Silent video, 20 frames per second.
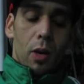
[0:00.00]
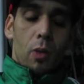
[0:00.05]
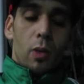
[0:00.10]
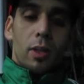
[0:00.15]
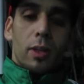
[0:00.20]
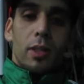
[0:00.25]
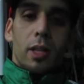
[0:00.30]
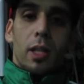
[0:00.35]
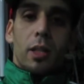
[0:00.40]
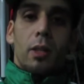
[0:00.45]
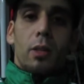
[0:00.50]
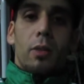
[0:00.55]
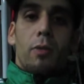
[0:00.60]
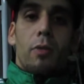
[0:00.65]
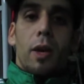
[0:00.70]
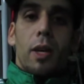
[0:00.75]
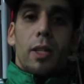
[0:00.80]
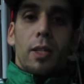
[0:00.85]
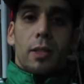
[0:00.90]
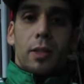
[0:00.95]
will
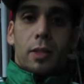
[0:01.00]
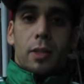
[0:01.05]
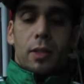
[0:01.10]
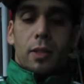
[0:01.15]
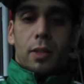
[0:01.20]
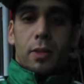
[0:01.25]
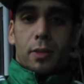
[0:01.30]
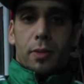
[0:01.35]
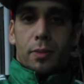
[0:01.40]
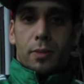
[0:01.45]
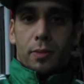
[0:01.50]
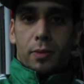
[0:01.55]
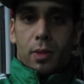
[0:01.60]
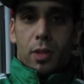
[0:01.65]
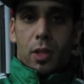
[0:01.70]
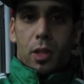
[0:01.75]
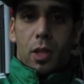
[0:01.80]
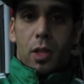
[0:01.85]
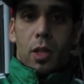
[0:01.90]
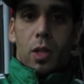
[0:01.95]
sacrifice
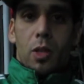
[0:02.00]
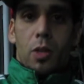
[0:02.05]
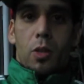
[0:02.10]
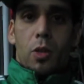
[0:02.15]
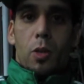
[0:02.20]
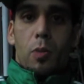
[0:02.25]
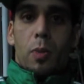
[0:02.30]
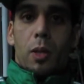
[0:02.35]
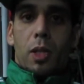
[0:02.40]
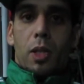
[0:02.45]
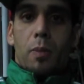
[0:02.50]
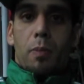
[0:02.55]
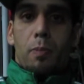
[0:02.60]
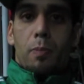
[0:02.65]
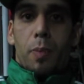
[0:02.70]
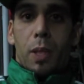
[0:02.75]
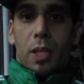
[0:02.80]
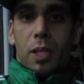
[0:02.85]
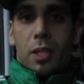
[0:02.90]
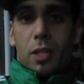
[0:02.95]
to be the
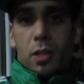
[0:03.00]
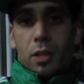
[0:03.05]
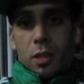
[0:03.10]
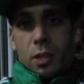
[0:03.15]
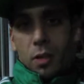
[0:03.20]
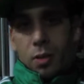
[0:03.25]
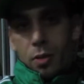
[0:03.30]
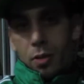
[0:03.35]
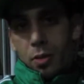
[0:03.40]
best